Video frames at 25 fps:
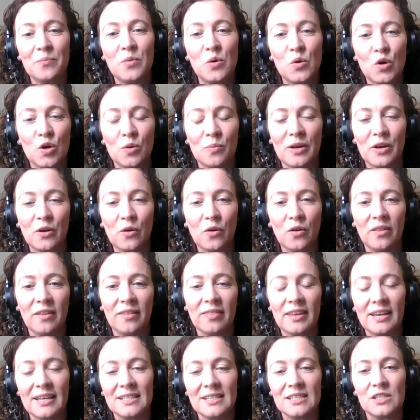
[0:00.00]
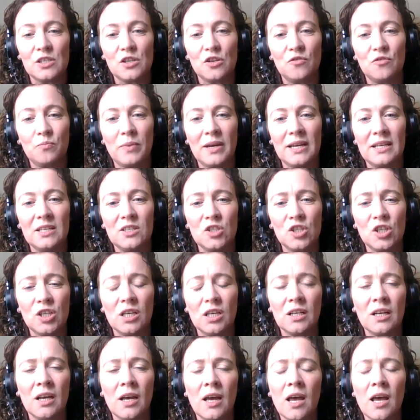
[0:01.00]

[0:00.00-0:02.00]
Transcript: more about all the things that you've been doing.